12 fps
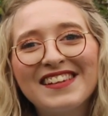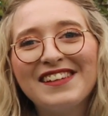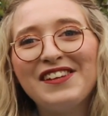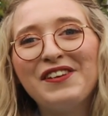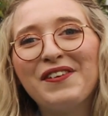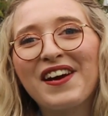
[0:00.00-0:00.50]
the
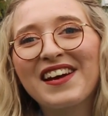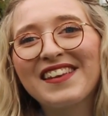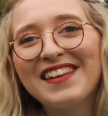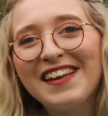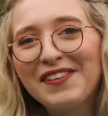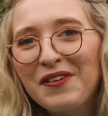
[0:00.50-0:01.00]
new work
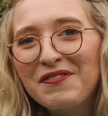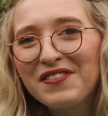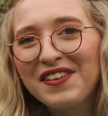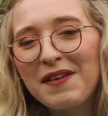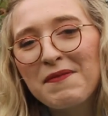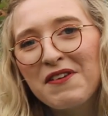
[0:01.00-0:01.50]
that is
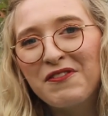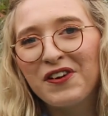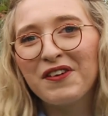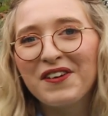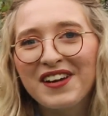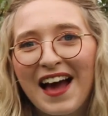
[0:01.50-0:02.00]
hopefully put
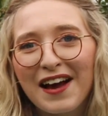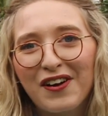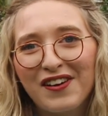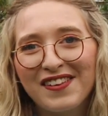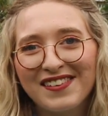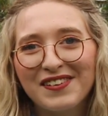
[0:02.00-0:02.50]
forward at
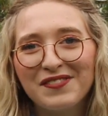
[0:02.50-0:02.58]
Council.